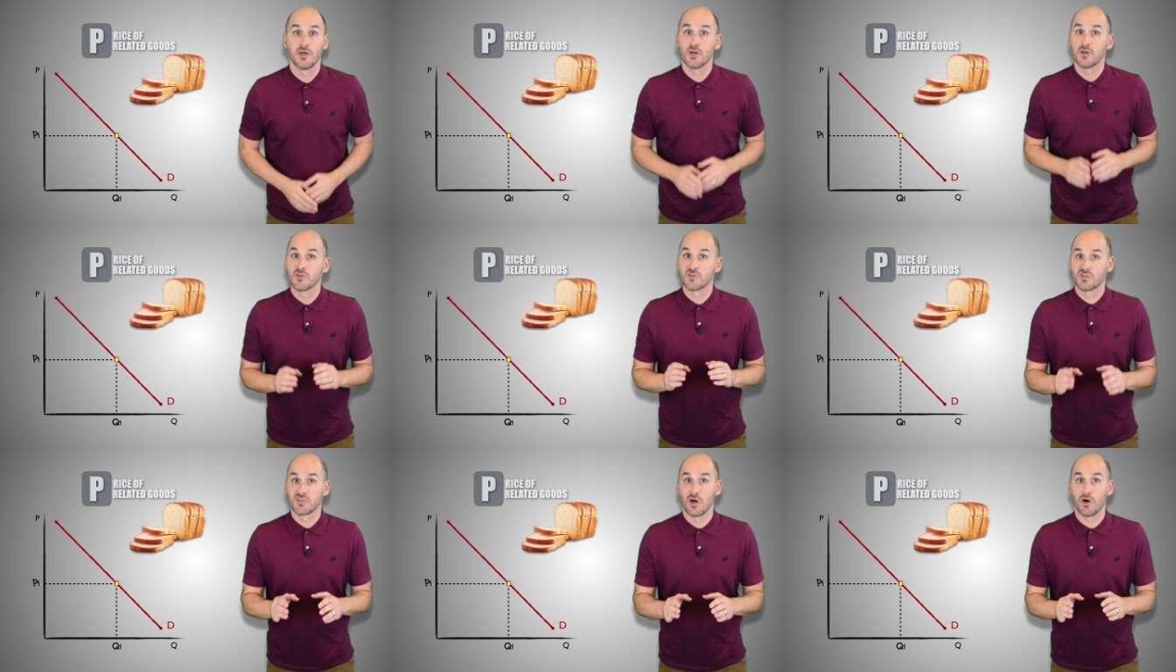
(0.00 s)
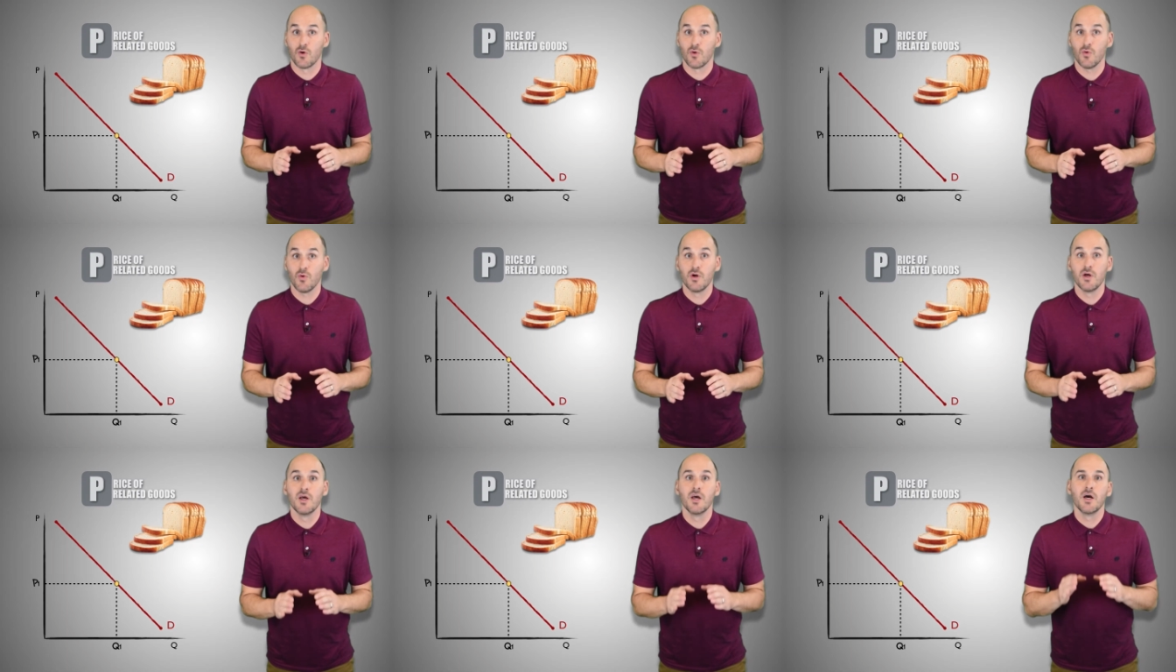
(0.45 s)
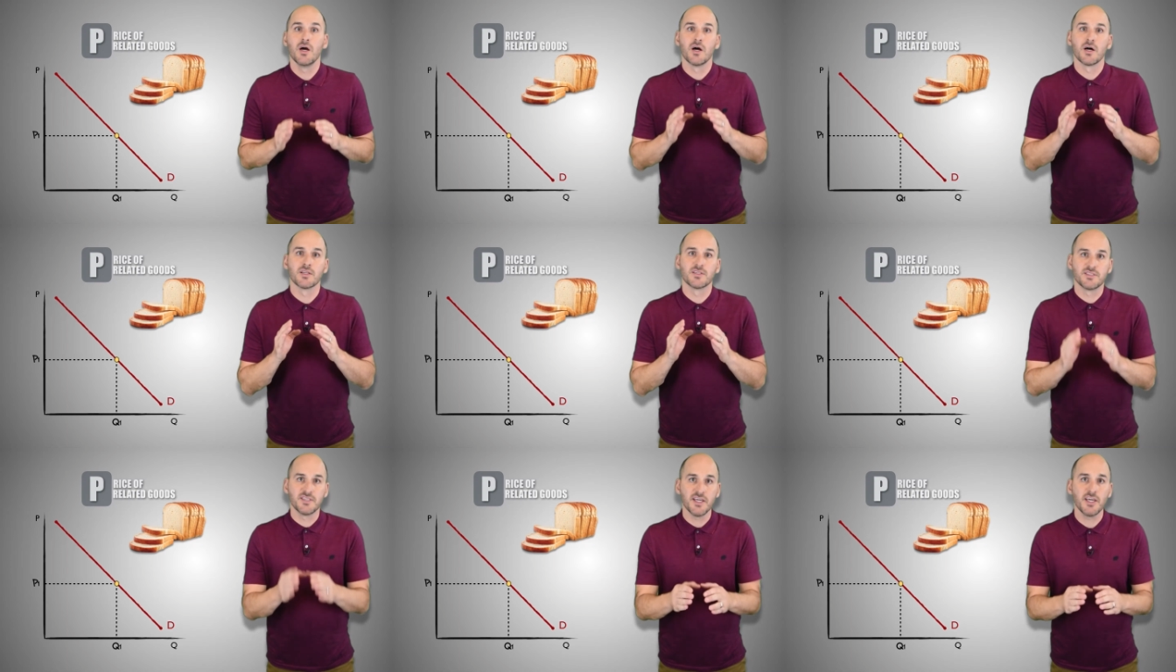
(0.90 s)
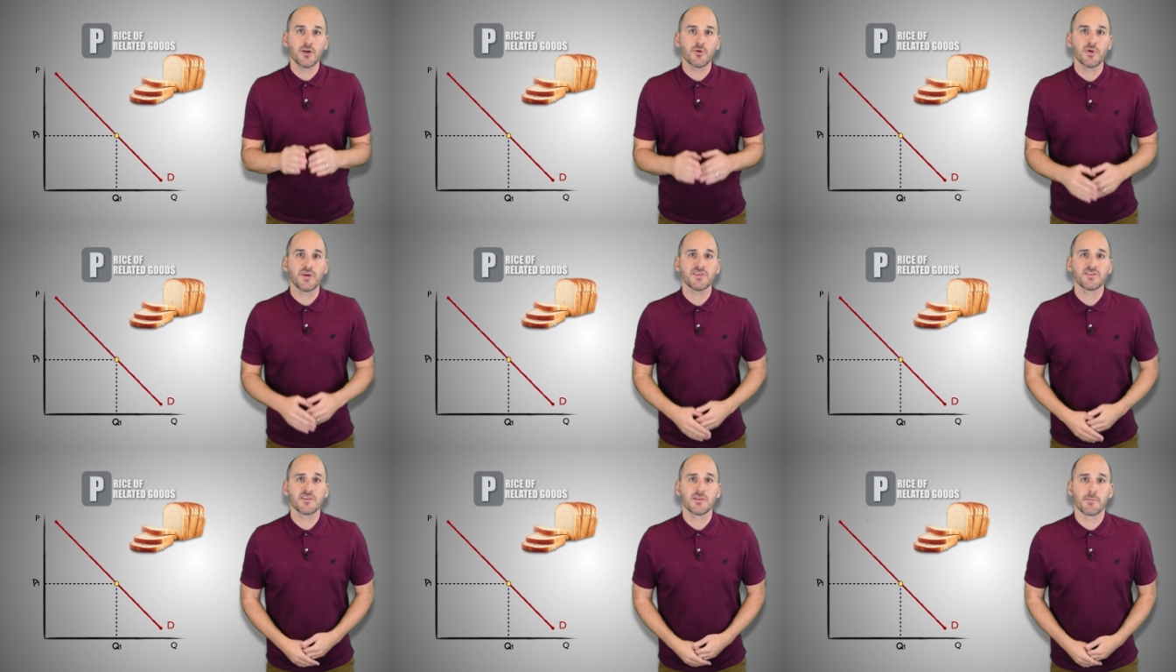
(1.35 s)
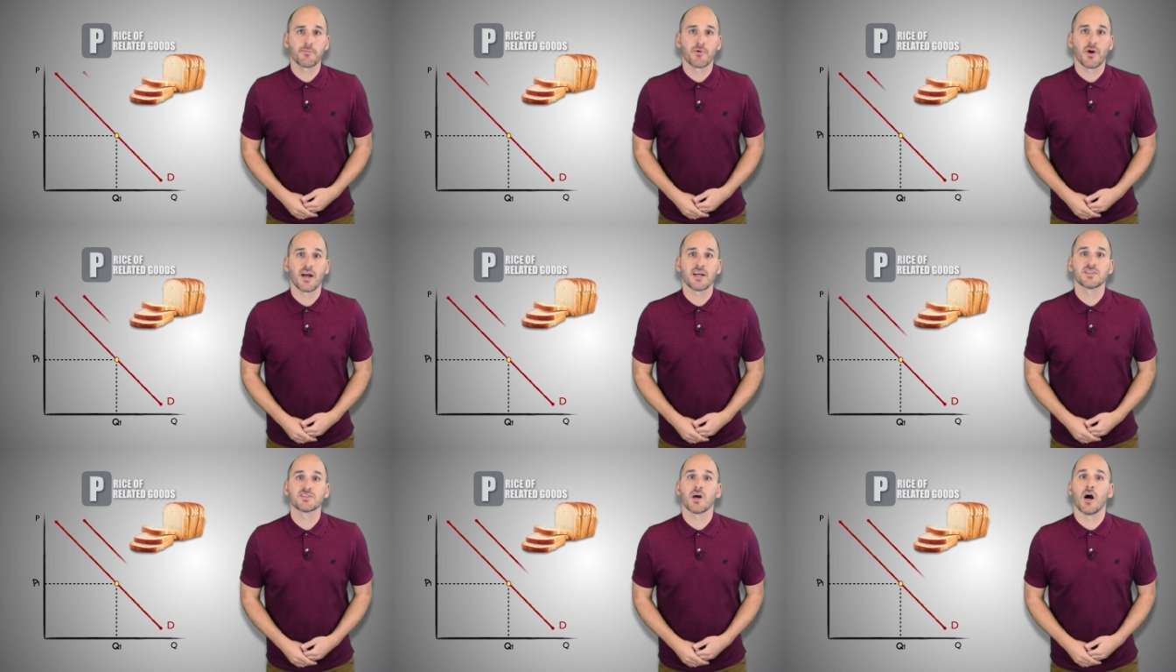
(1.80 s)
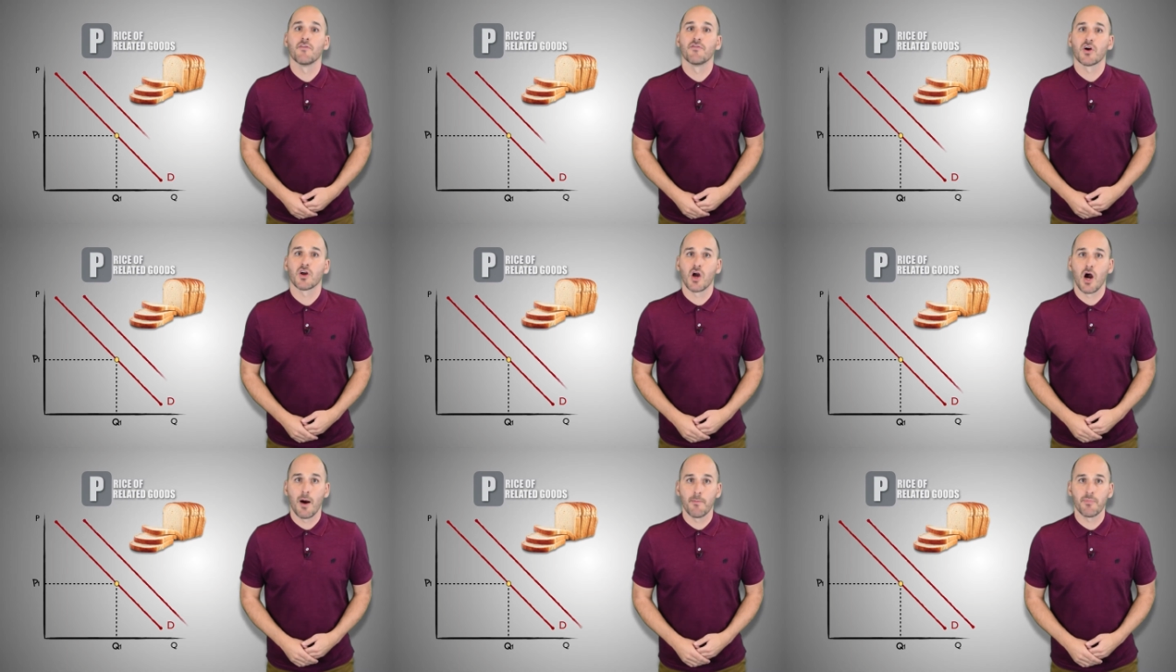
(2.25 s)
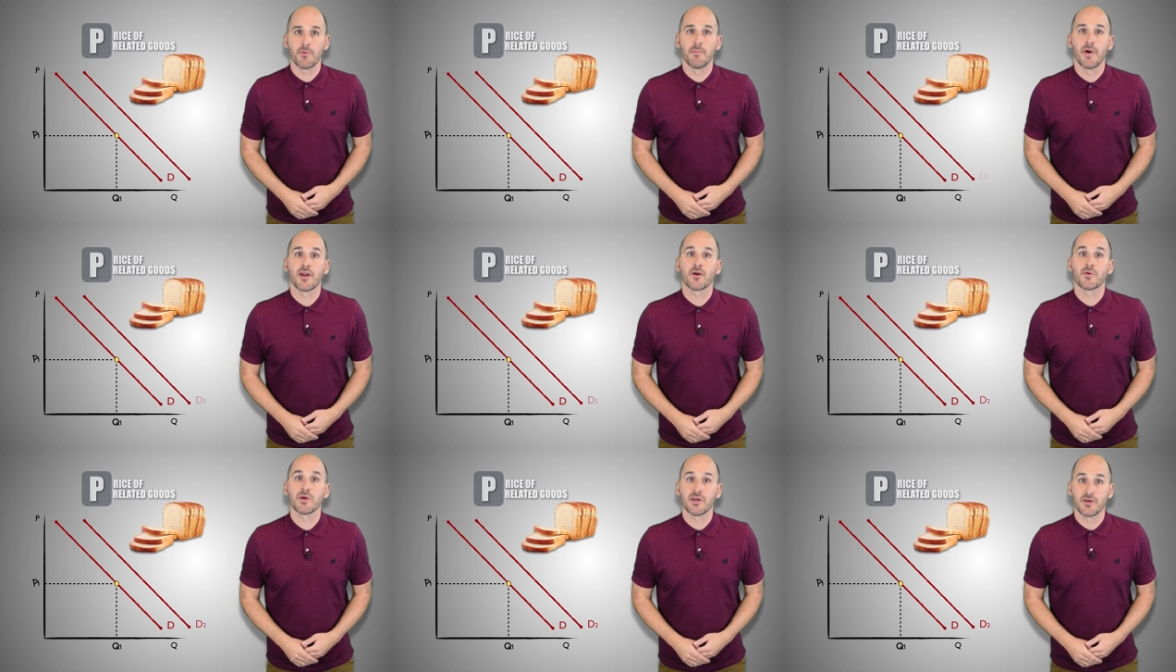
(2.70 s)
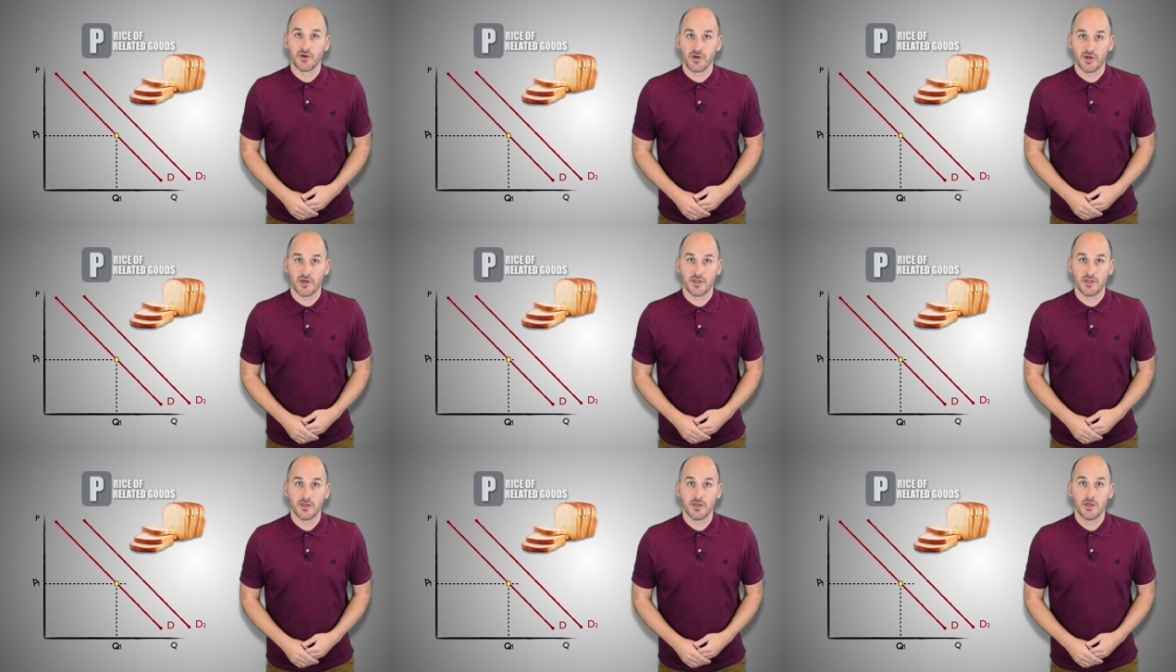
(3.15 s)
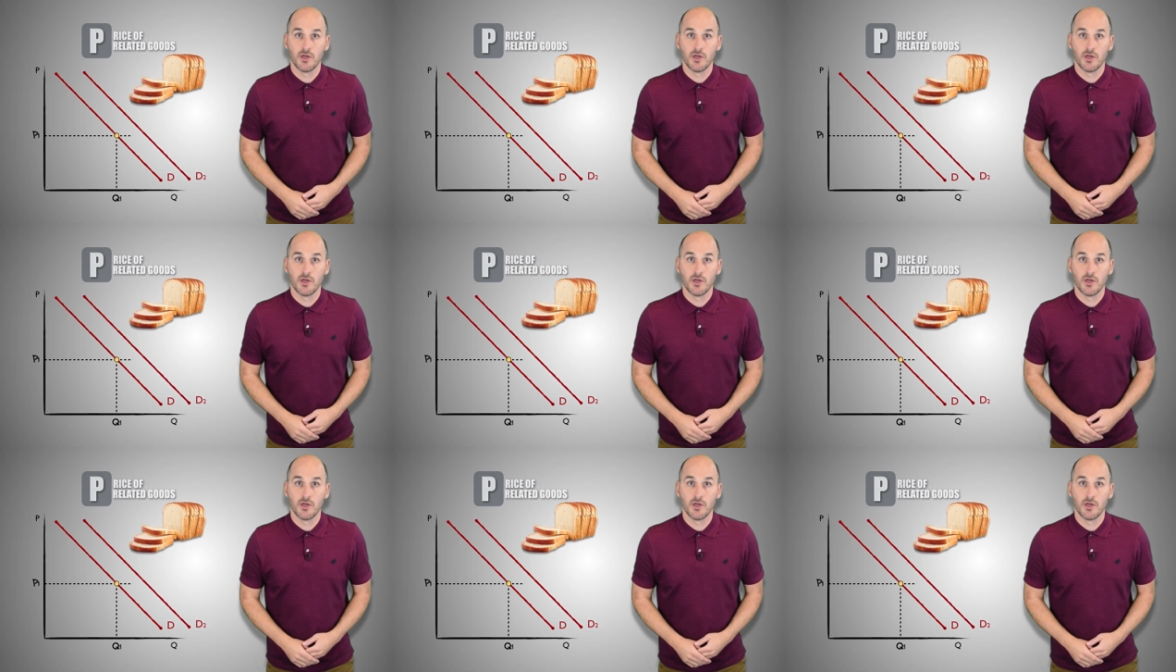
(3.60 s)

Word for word: So, a decrease in the price of a complementary good